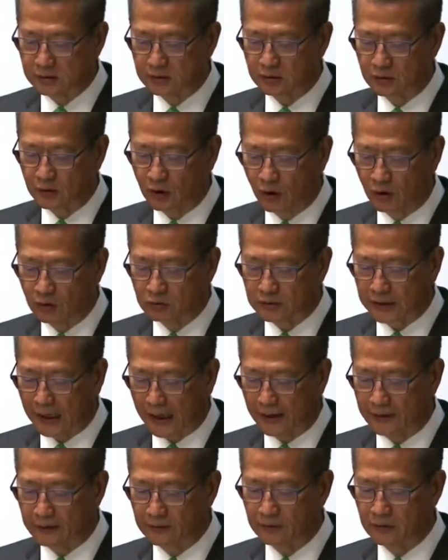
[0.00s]
This will also
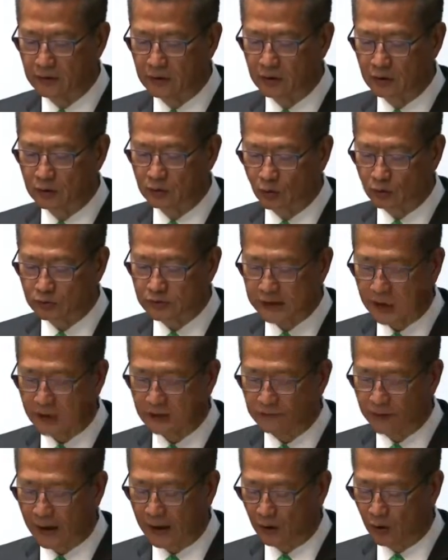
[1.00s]
give us more room
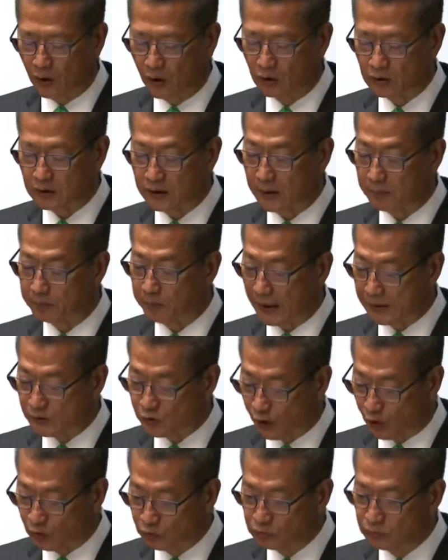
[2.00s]
for piloting
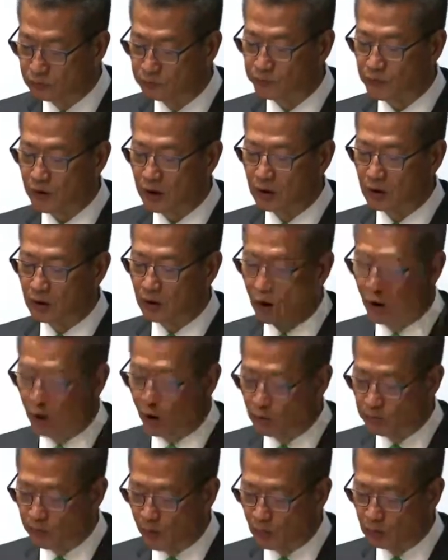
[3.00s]
the issuance of
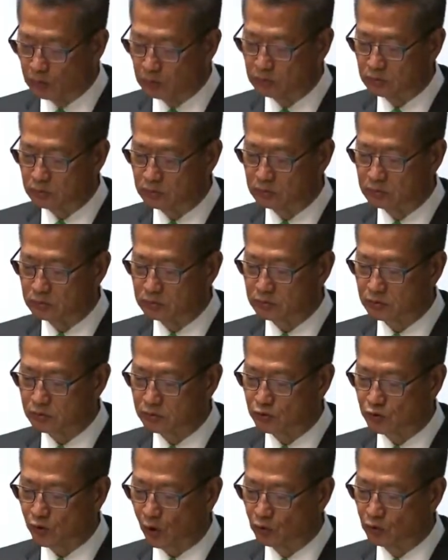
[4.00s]
green bonds that
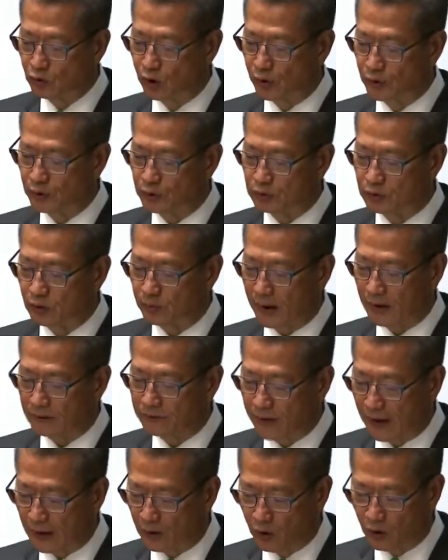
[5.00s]
involves more types
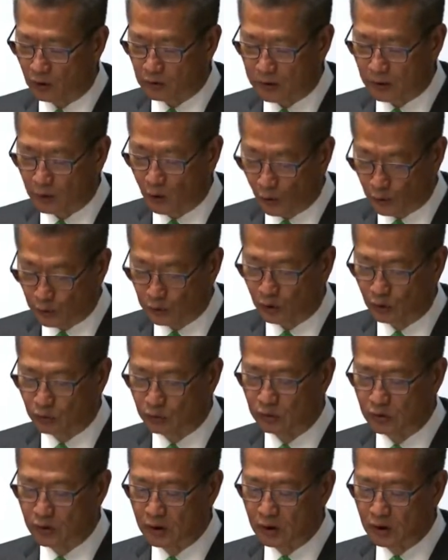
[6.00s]
of currencies,
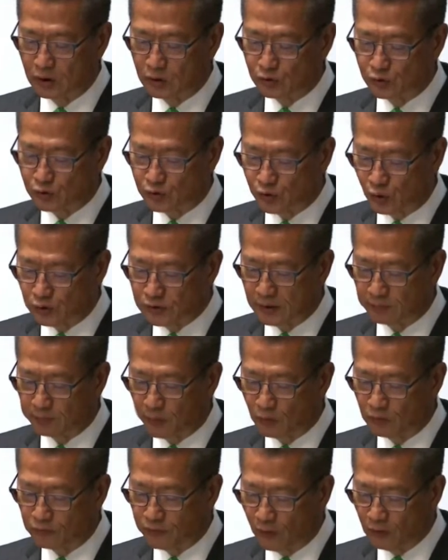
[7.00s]
project types, and
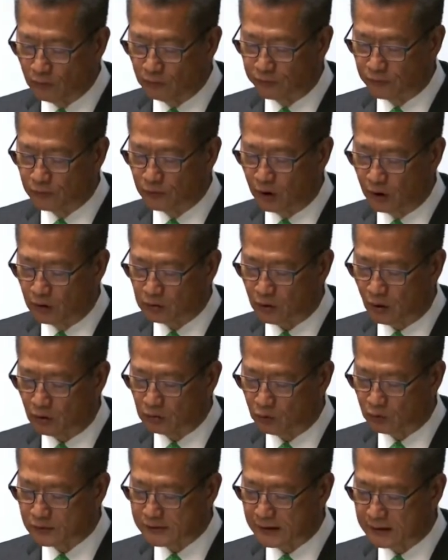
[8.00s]
issuance channels,
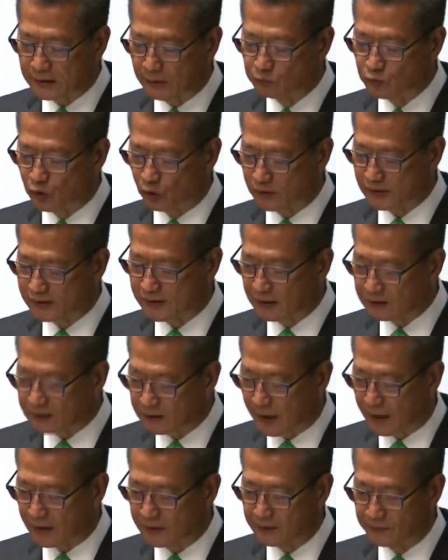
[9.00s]
thereby further
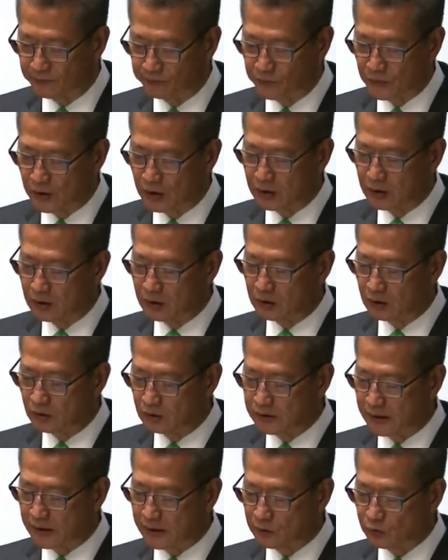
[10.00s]
enriching the green finance
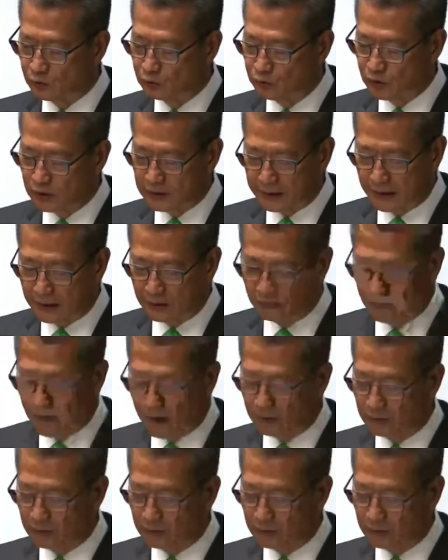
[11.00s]
ecosystem in Hong Kong.